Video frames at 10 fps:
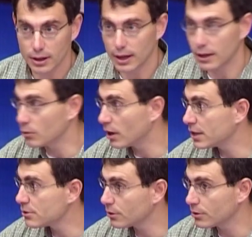and
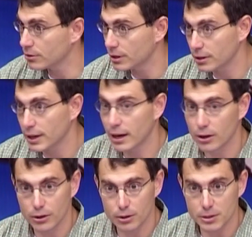write your little
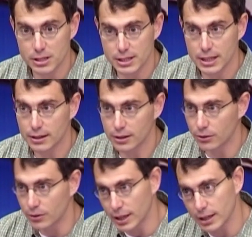algorithm in C that
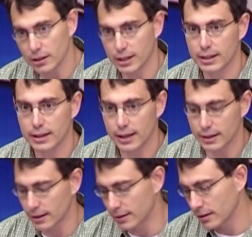you need, link
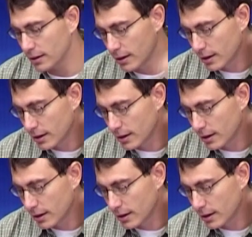that in.